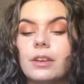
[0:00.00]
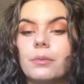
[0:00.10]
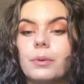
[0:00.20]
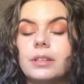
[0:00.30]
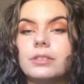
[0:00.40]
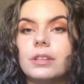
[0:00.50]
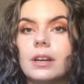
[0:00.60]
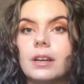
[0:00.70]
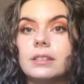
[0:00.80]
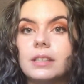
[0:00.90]
There was
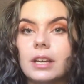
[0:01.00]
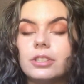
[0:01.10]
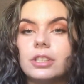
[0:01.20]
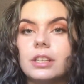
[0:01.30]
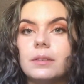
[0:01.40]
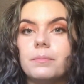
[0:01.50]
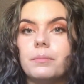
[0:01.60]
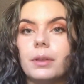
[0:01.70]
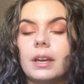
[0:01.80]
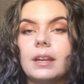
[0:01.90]
a section
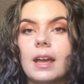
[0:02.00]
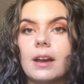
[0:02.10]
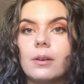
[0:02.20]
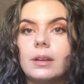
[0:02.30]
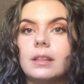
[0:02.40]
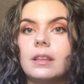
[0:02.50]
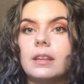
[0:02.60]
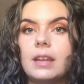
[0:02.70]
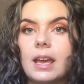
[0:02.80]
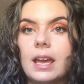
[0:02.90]
planned out in
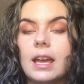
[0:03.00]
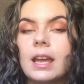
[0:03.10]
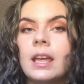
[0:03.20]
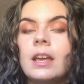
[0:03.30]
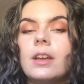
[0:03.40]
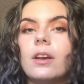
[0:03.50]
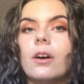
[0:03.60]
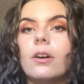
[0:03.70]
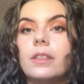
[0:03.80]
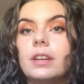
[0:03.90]
the day
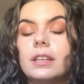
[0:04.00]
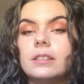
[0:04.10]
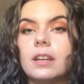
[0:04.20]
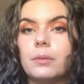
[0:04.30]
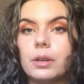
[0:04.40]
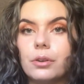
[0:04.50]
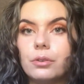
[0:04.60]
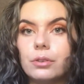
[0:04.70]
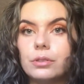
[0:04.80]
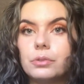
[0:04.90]
on the days that I would go
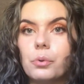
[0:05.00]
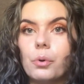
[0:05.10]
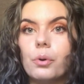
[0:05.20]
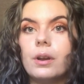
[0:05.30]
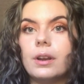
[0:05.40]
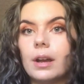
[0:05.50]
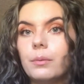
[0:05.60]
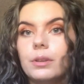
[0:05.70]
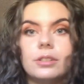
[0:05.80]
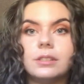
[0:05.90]
to the school, and
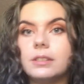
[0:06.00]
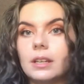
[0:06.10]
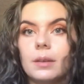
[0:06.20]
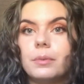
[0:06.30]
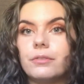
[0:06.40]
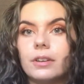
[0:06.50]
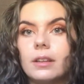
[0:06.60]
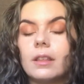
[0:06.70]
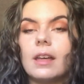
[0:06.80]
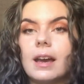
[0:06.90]
I would just stand up in
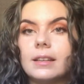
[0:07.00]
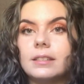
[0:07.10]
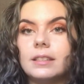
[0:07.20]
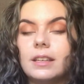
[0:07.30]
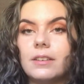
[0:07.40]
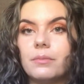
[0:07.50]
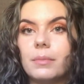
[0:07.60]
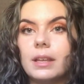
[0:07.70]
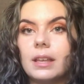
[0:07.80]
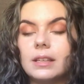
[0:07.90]
front of the class and give
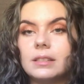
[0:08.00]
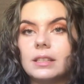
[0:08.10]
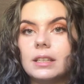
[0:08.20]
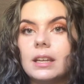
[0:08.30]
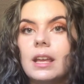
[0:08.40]
my lesson,